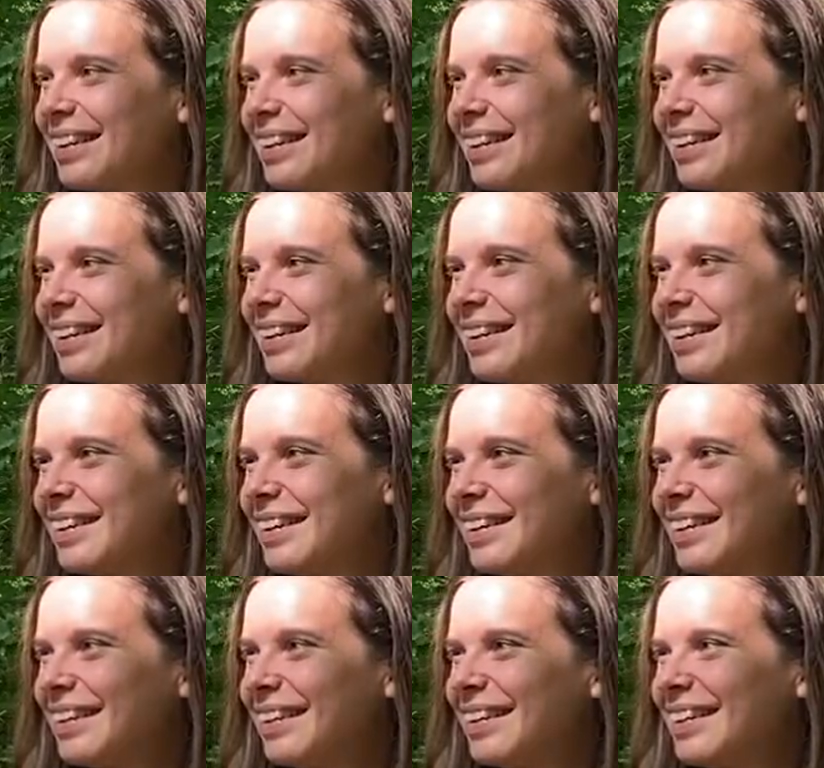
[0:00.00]

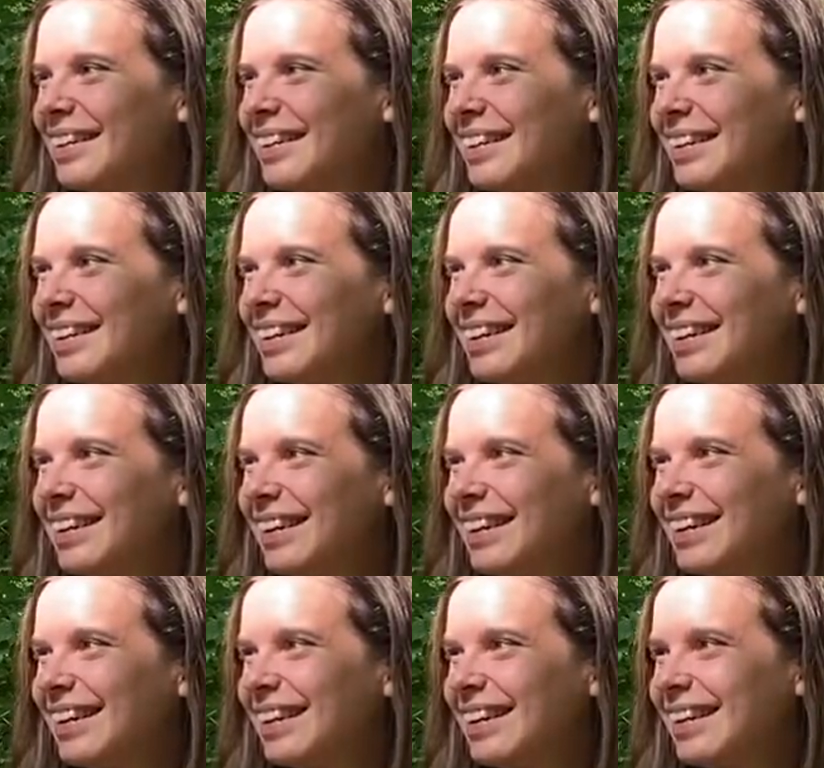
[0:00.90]

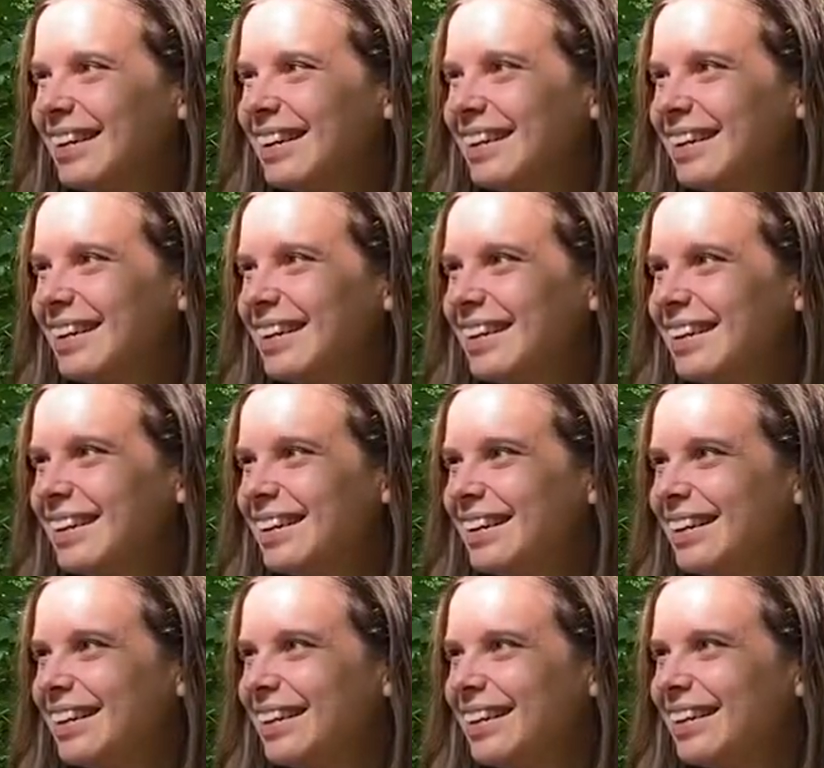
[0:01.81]

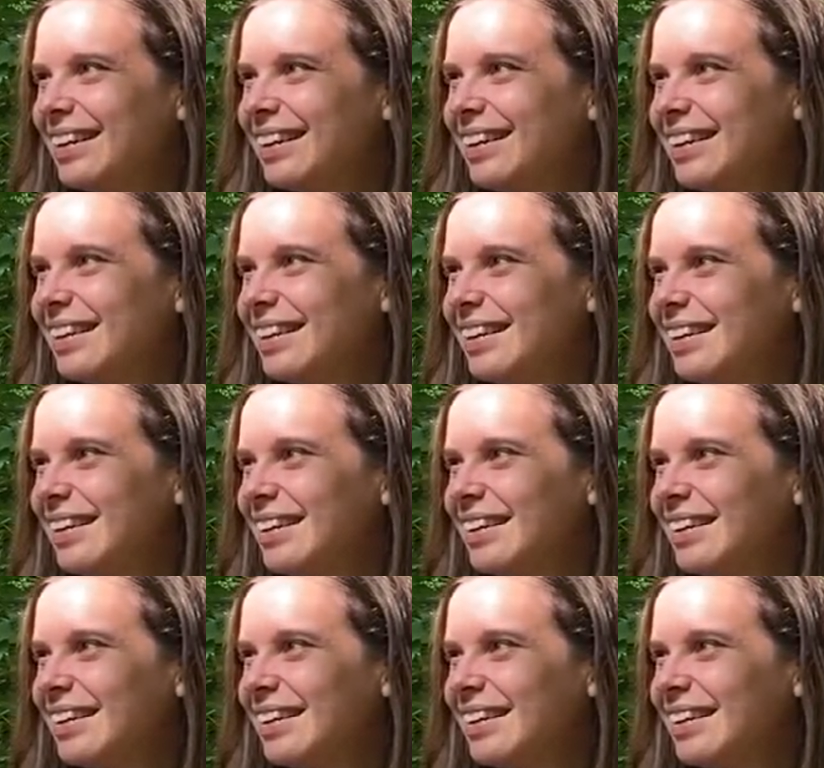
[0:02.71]
(silent)